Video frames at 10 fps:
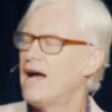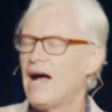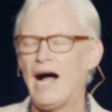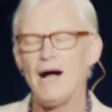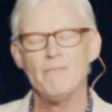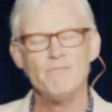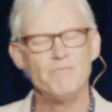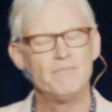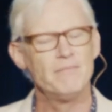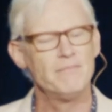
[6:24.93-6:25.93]

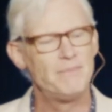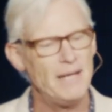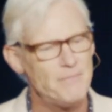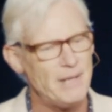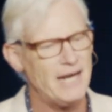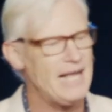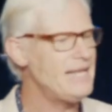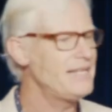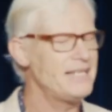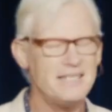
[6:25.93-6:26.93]
But I
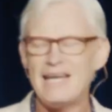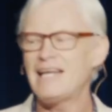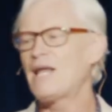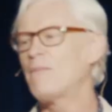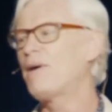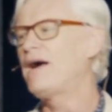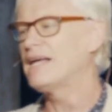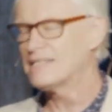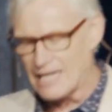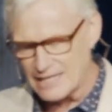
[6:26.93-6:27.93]
did end up
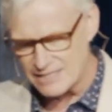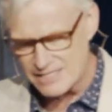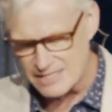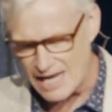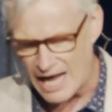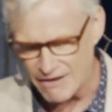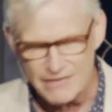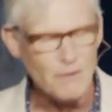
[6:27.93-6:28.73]
buying a Douglas scarf.